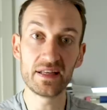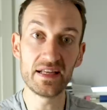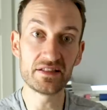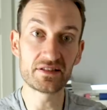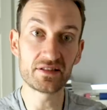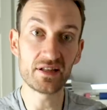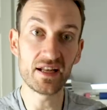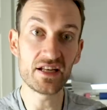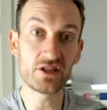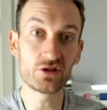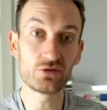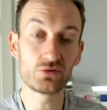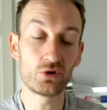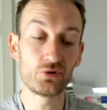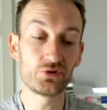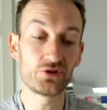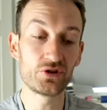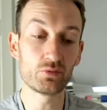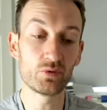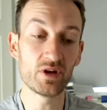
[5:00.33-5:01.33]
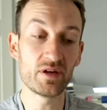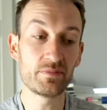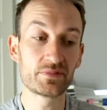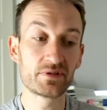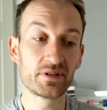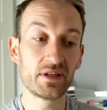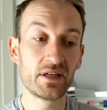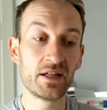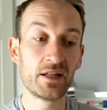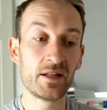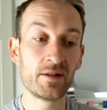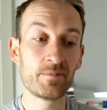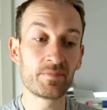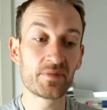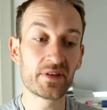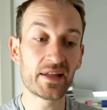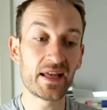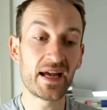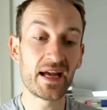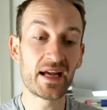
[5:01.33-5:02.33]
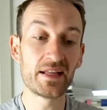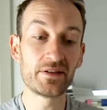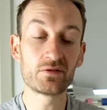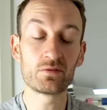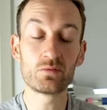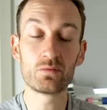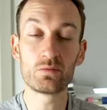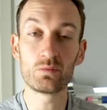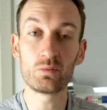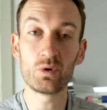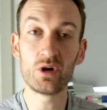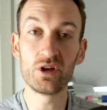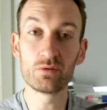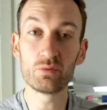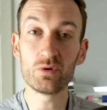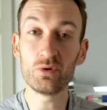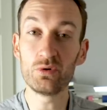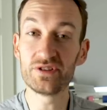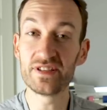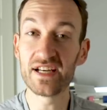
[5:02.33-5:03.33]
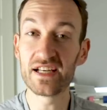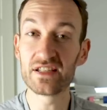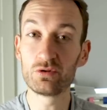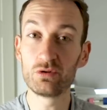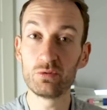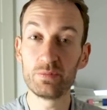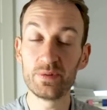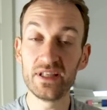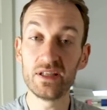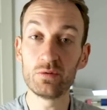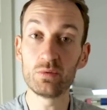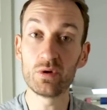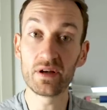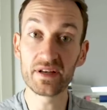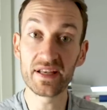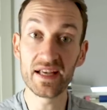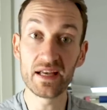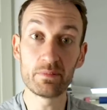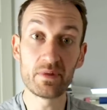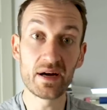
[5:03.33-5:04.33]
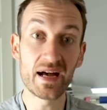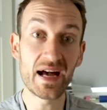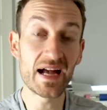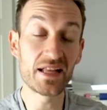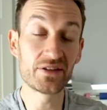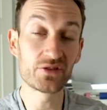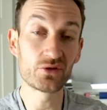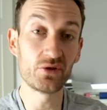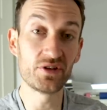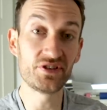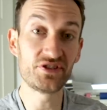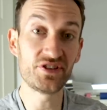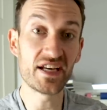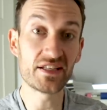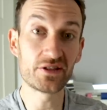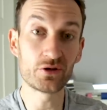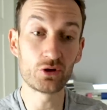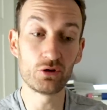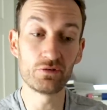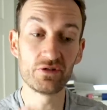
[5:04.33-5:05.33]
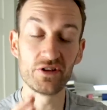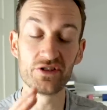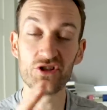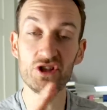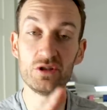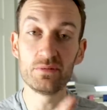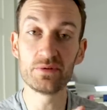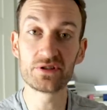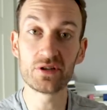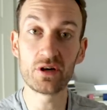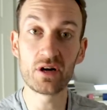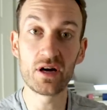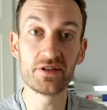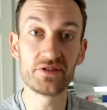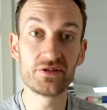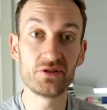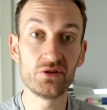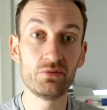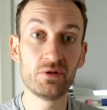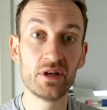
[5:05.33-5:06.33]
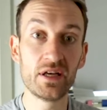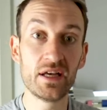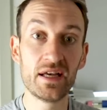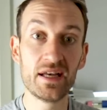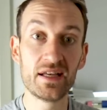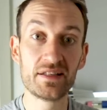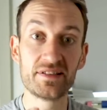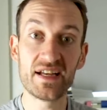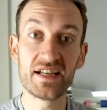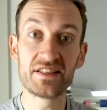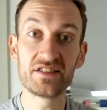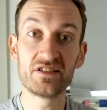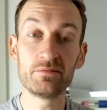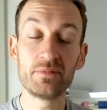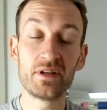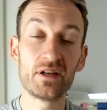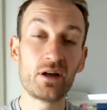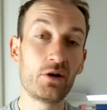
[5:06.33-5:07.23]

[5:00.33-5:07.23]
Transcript: installation onto rims. And well, the real test will be when I get my hands on a set of a of tyre to test them.